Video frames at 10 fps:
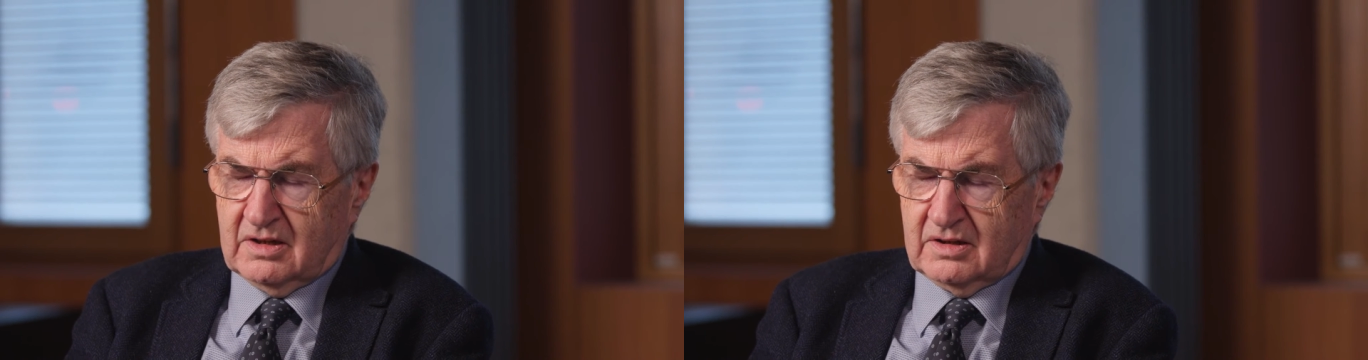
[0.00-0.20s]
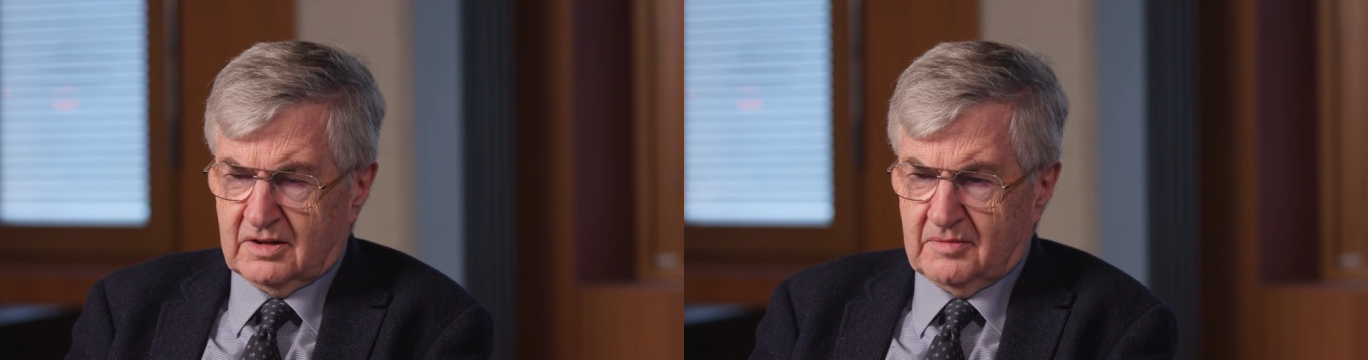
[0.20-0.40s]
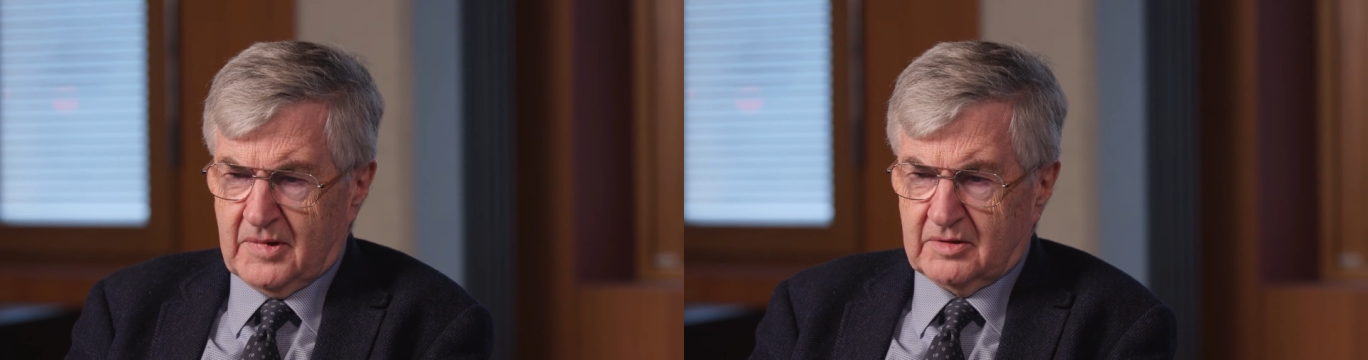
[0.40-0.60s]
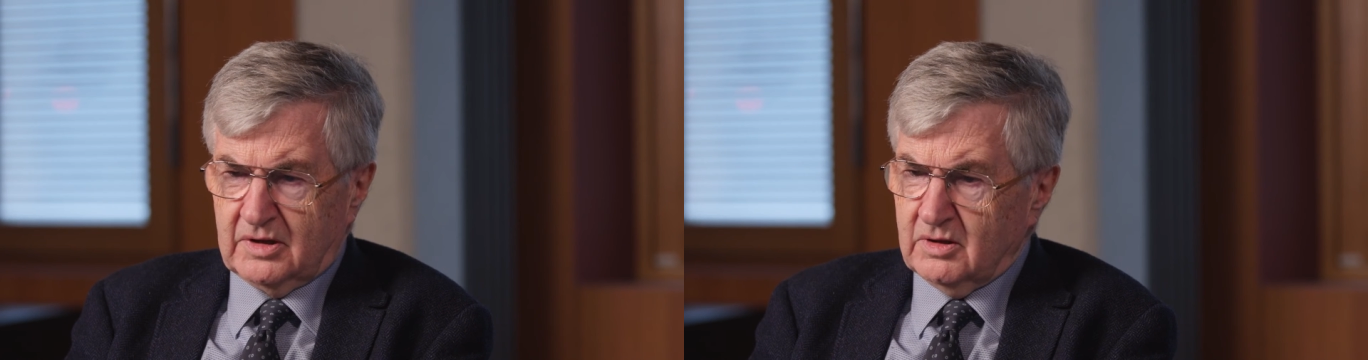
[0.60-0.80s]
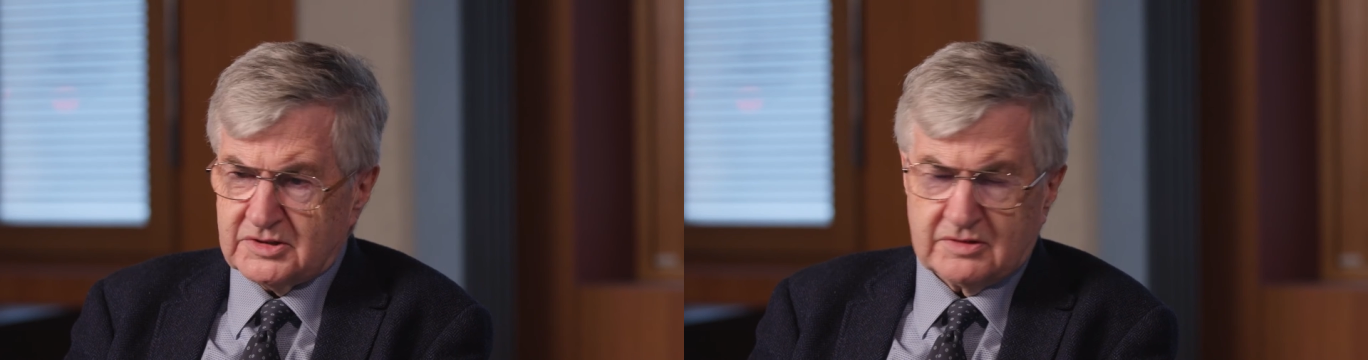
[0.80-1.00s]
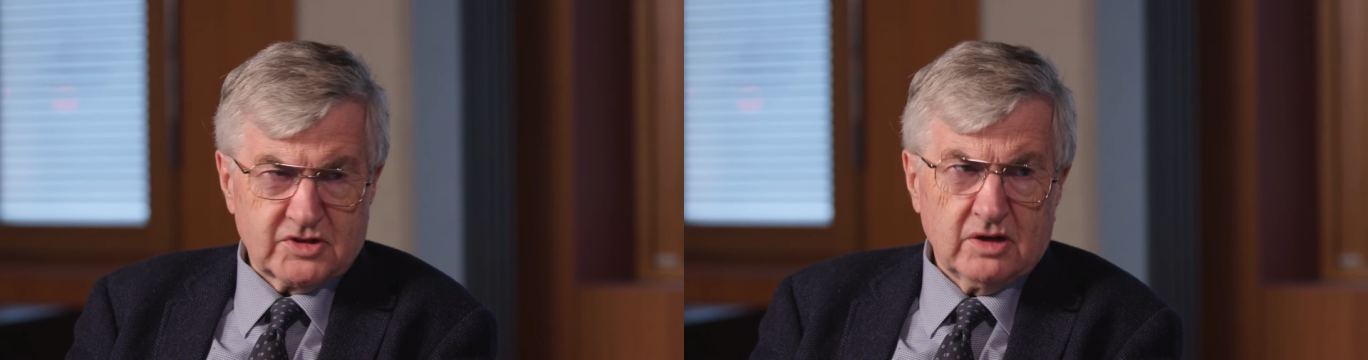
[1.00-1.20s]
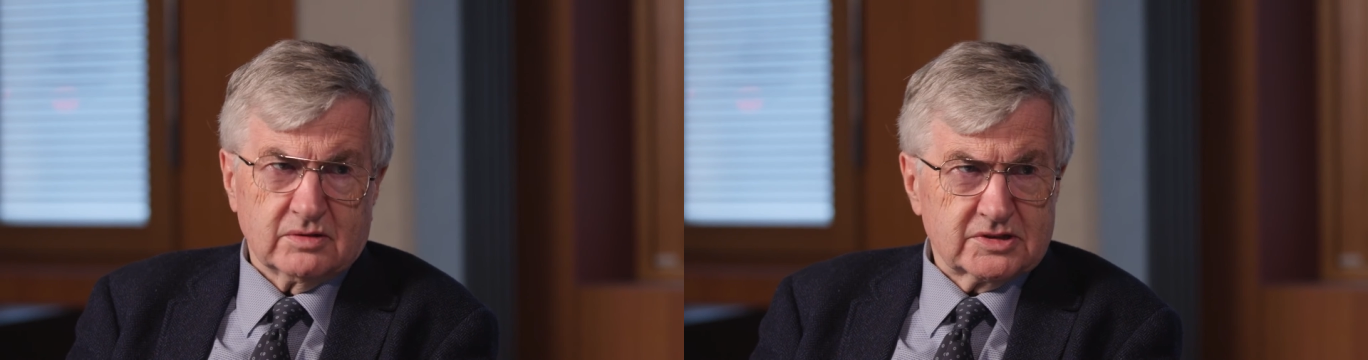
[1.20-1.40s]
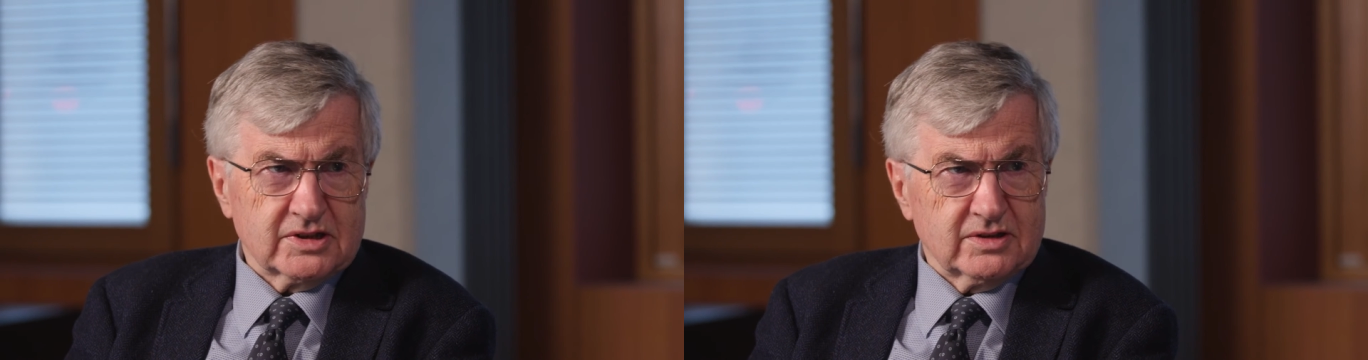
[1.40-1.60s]
And there are lots of
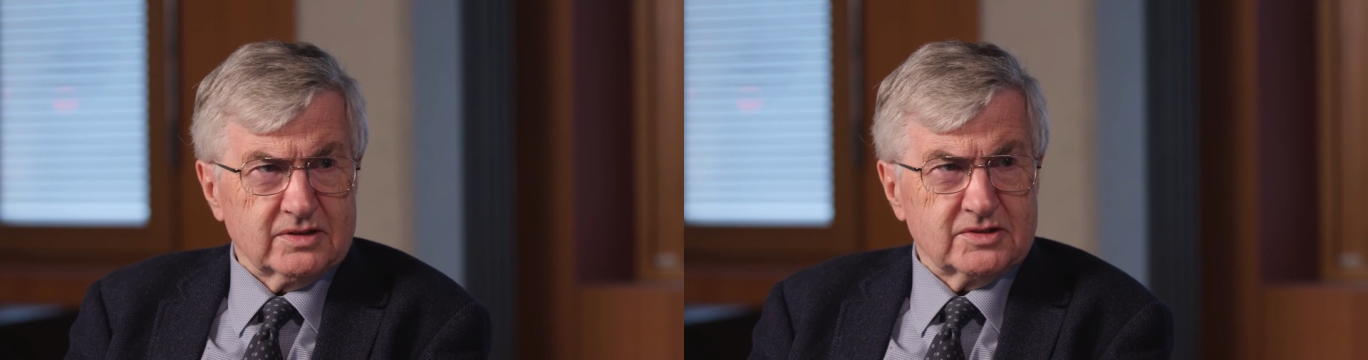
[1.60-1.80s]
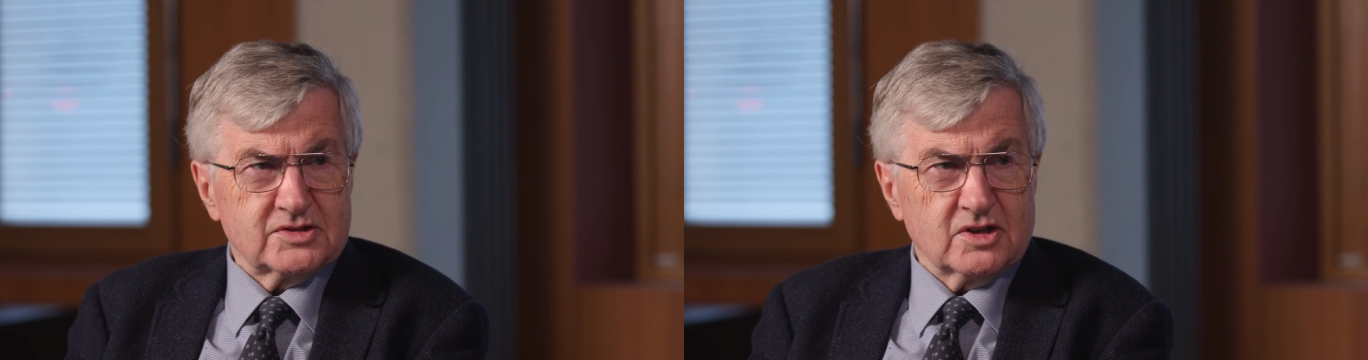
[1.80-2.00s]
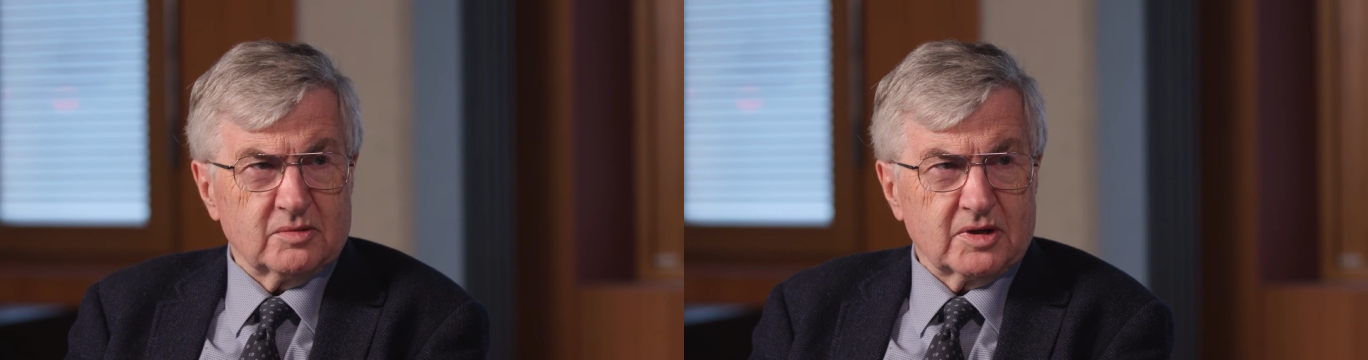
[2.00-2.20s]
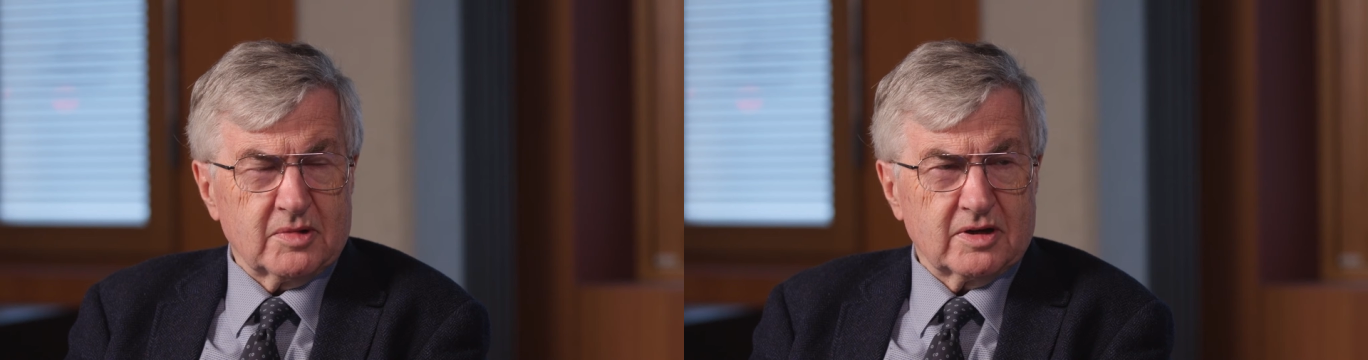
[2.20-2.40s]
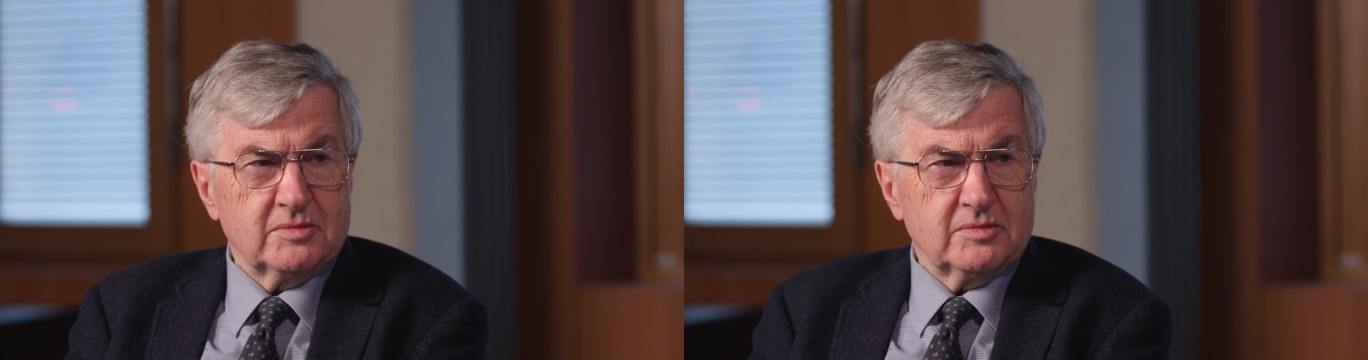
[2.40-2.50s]
jokes in Germany about it.